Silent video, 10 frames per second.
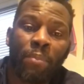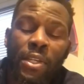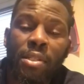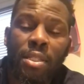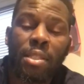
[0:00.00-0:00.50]

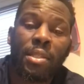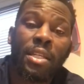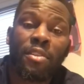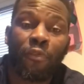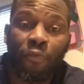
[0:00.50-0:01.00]
This
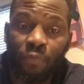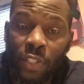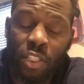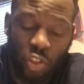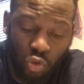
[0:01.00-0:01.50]

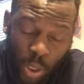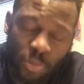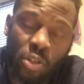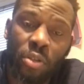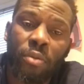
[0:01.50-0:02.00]

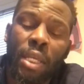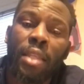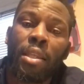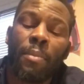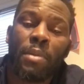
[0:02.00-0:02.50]
scripture
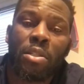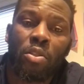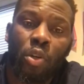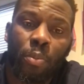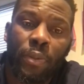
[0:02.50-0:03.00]
that they
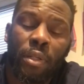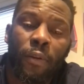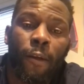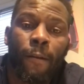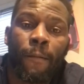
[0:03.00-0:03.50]
misinterpret,
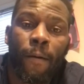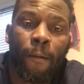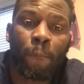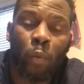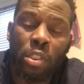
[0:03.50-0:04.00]

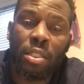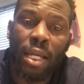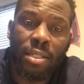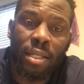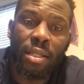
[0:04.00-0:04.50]
which is
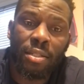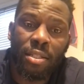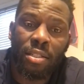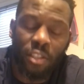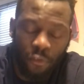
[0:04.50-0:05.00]
Isaiah
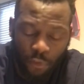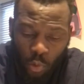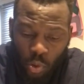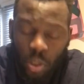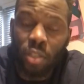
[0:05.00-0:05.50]

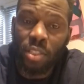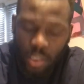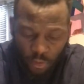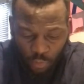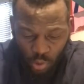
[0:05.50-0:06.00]

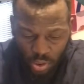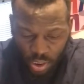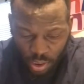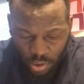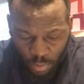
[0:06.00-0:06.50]

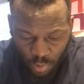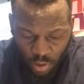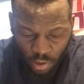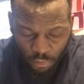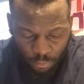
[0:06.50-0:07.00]
64:6, I
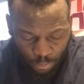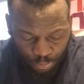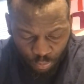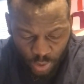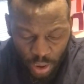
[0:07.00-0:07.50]
believe.
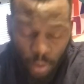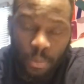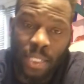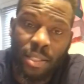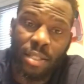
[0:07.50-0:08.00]

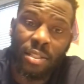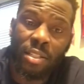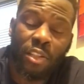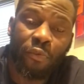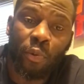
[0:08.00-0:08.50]
Yep, Isaiah
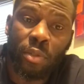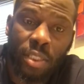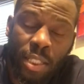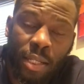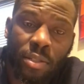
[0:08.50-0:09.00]

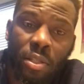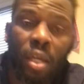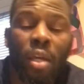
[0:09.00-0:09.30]
64:6.